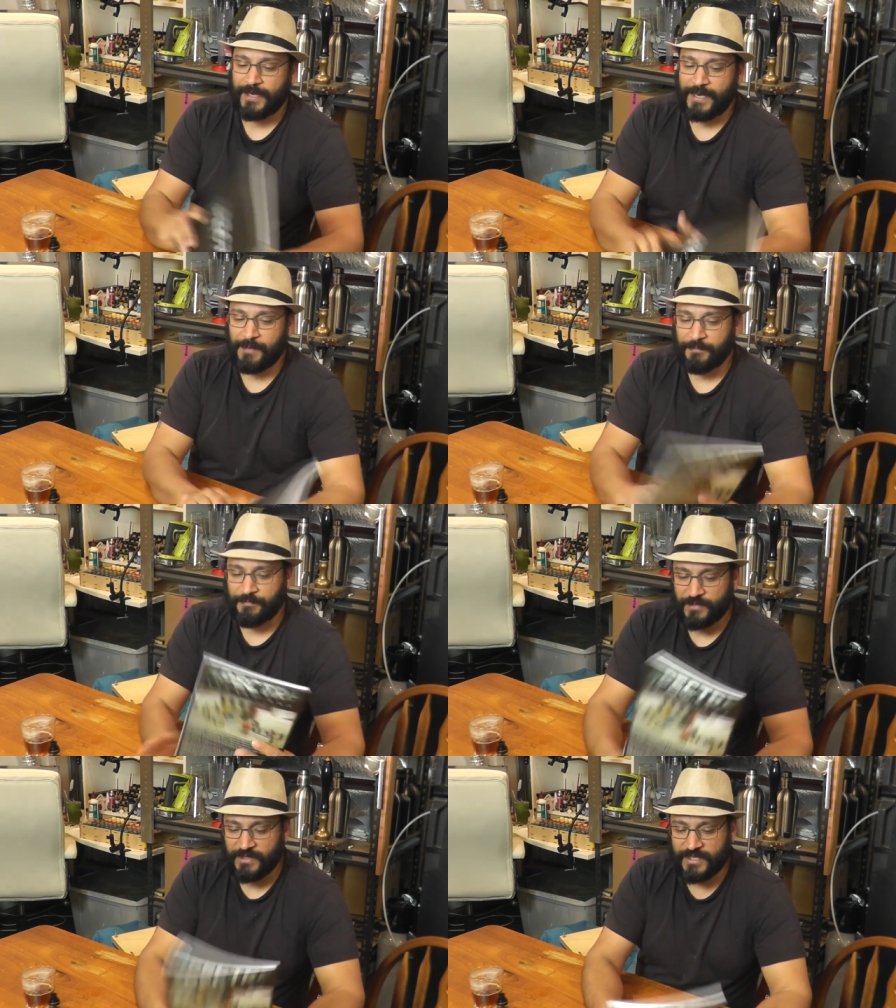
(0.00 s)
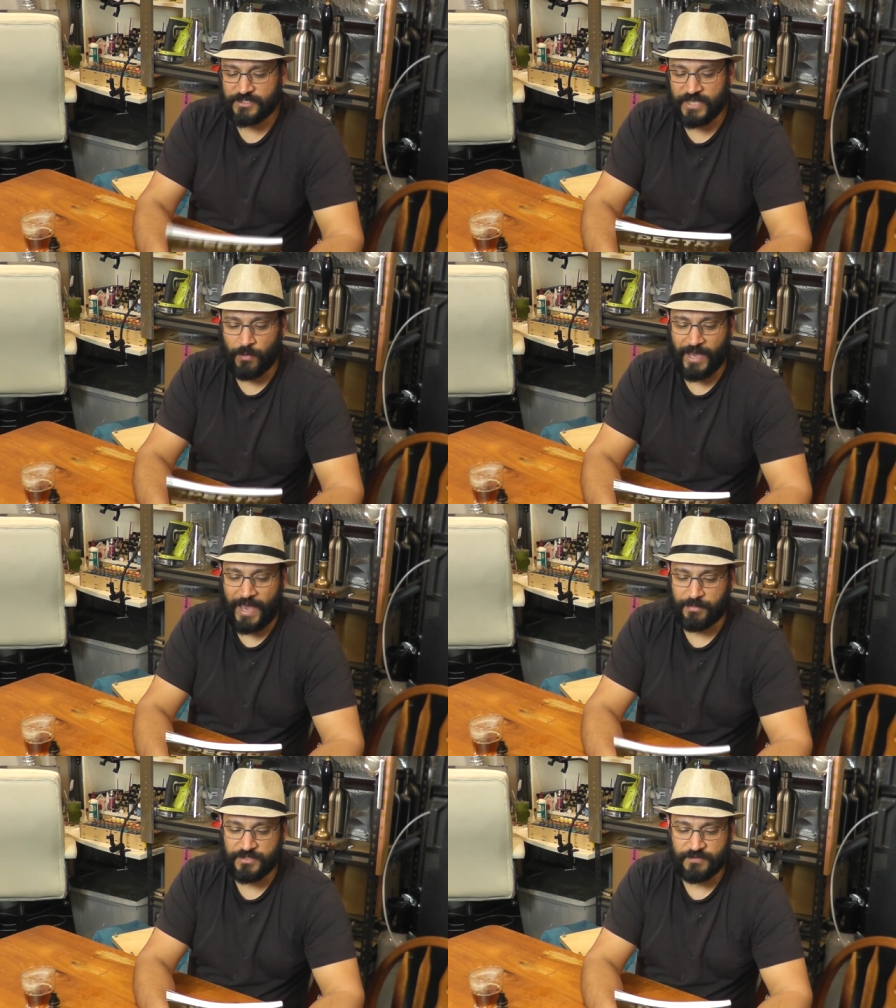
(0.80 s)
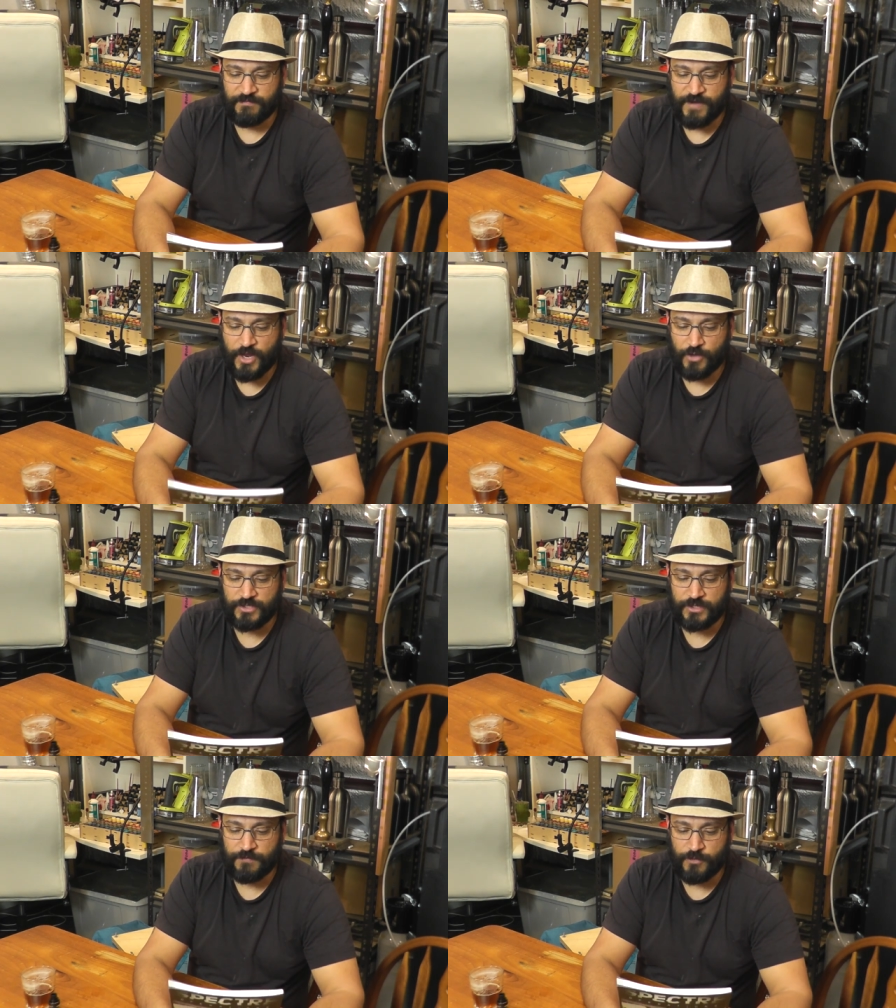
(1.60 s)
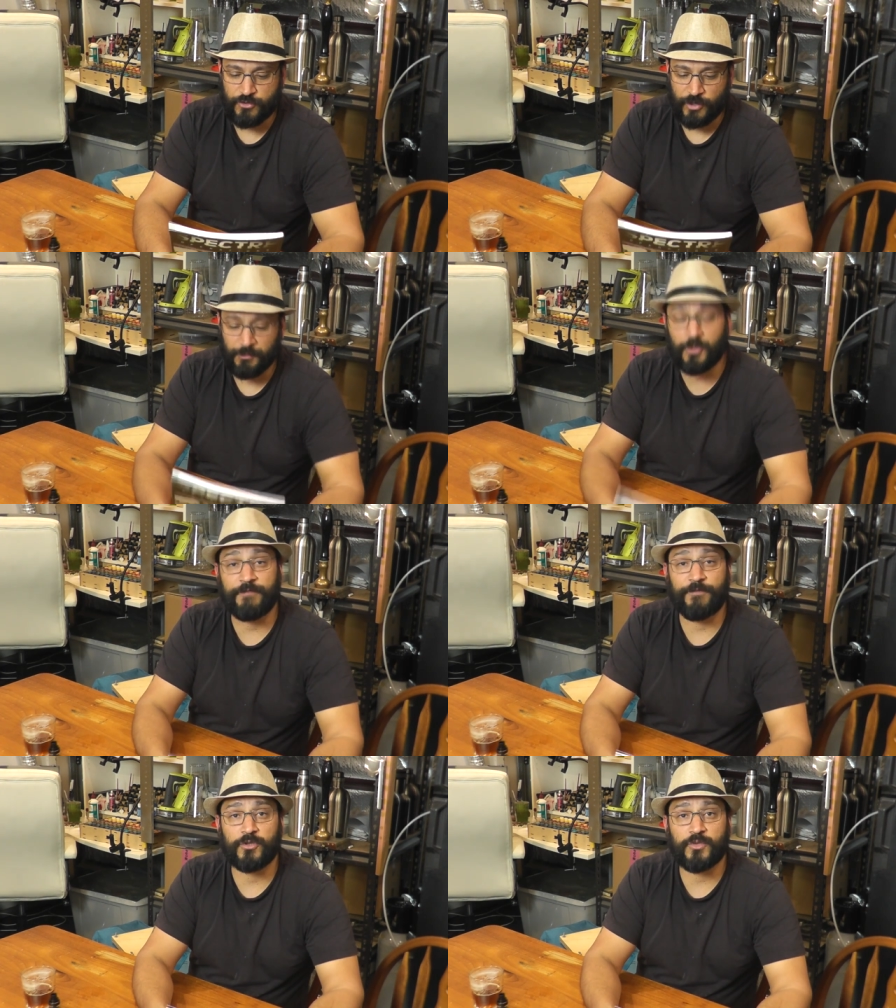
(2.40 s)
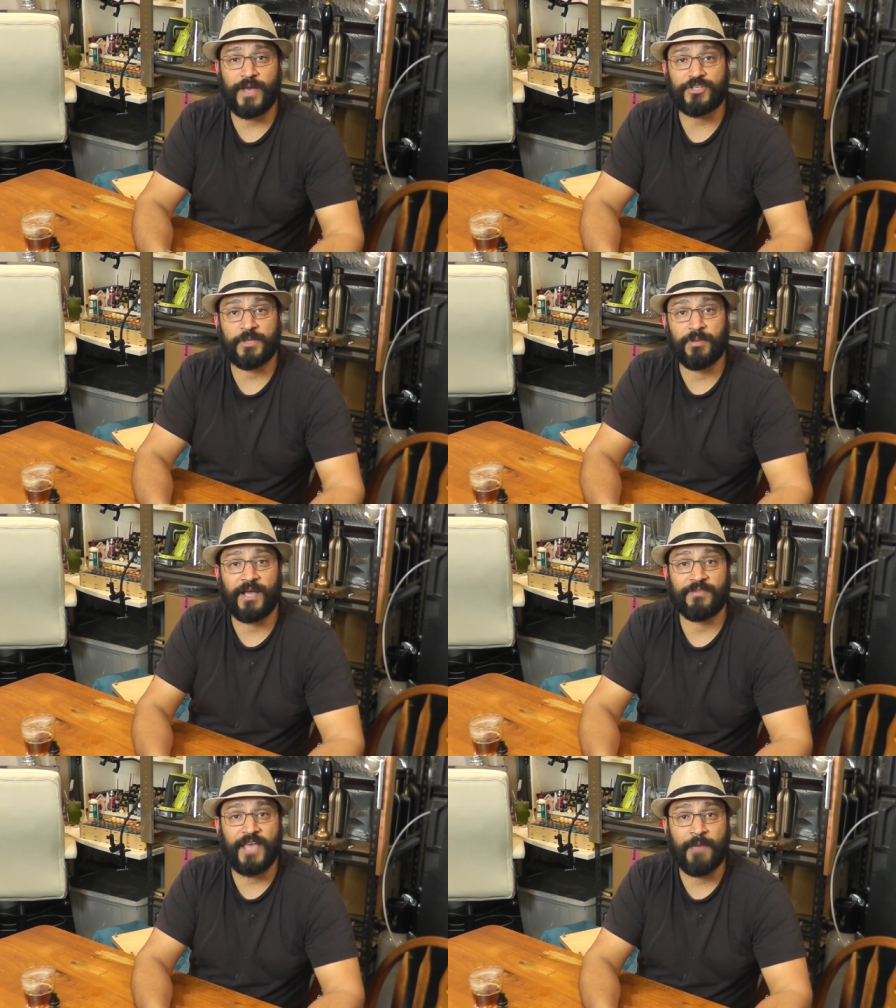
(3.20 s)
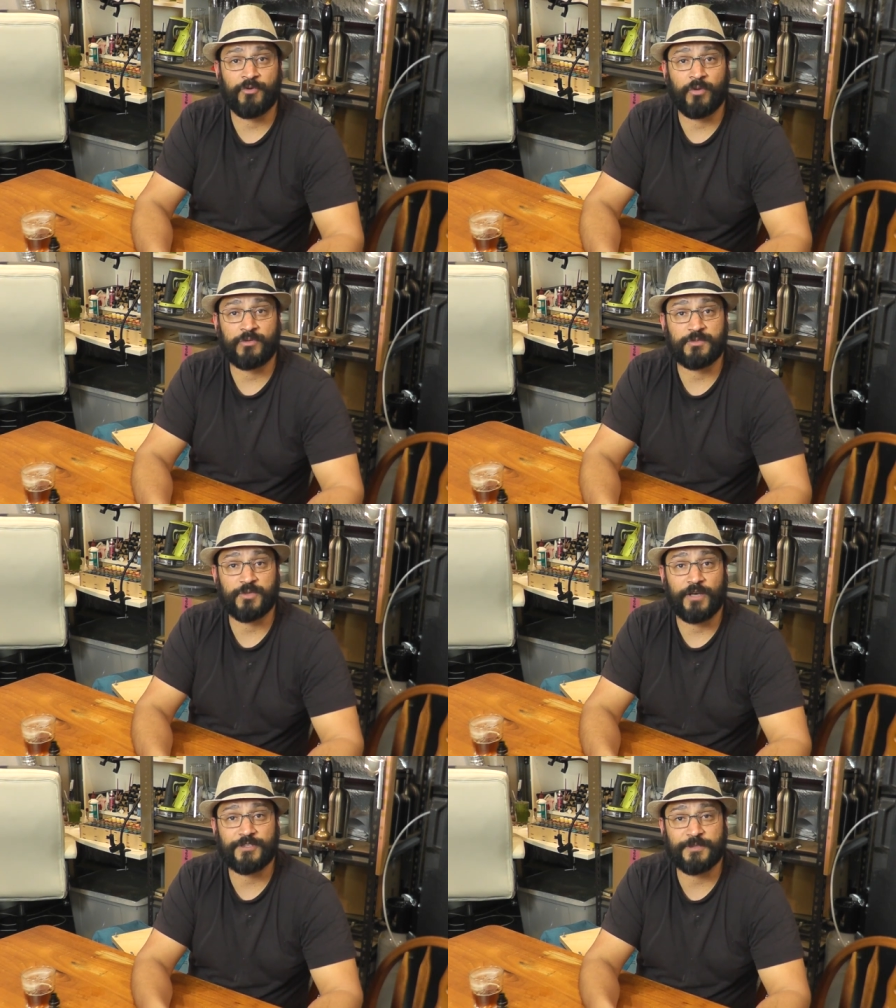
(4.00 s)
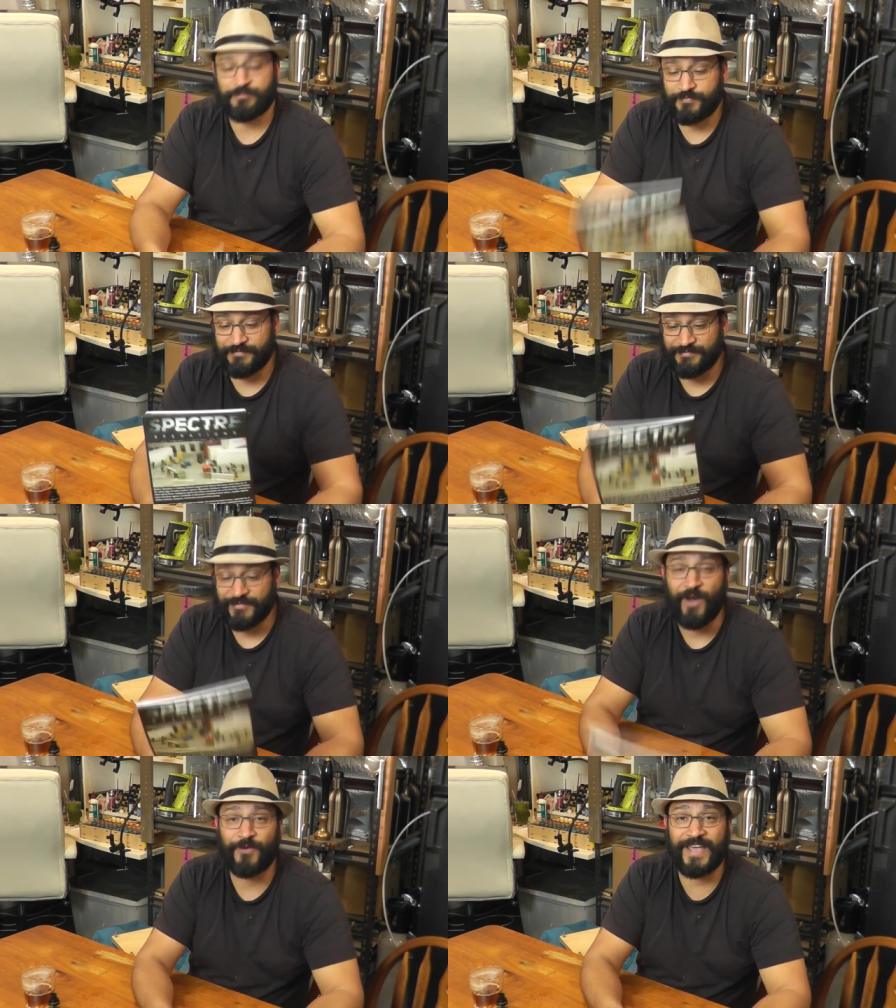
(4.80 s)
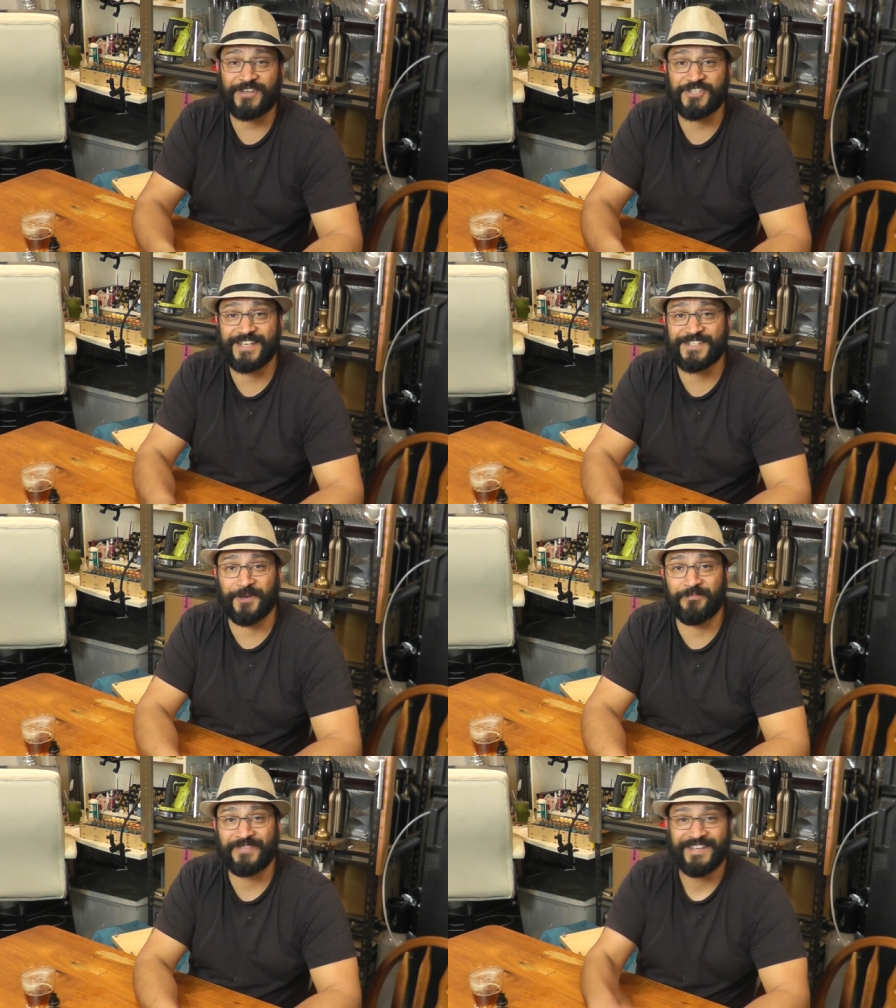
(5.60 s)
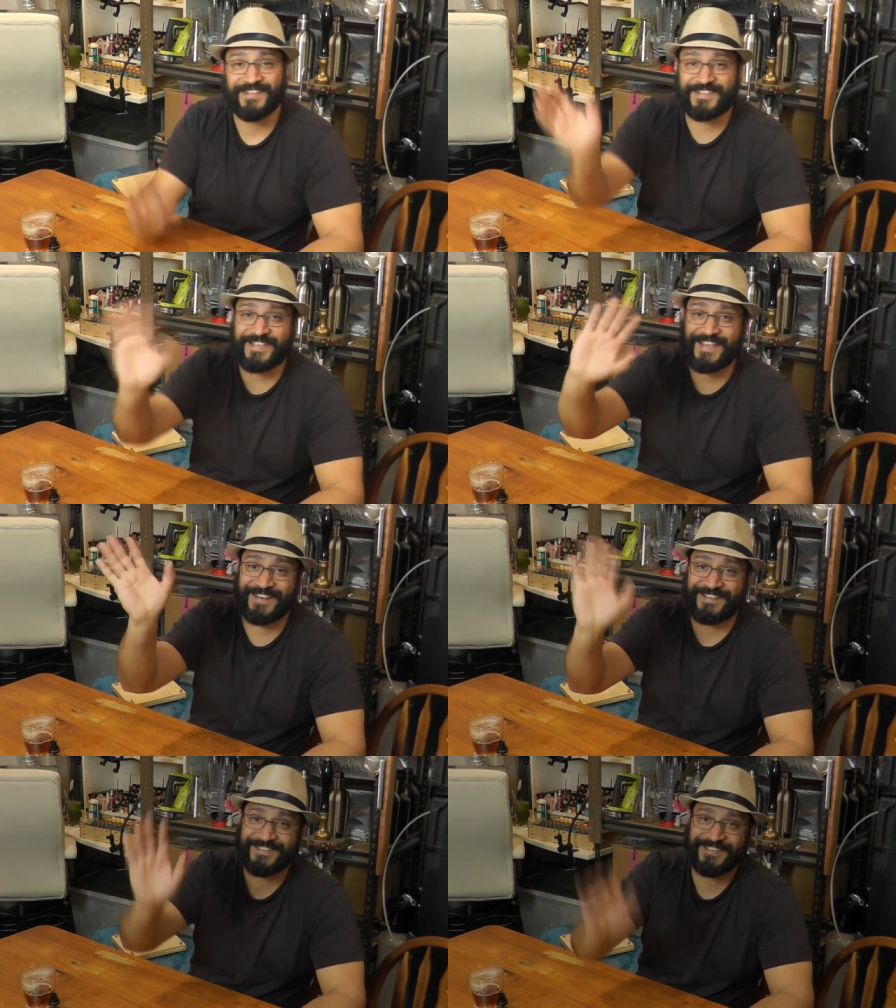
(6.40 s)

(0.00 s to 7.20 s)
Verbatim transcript: Um, let's see what happens in videos in the future. I'm looking forward to actually playing the game along some dice. Catch you next time. See ya.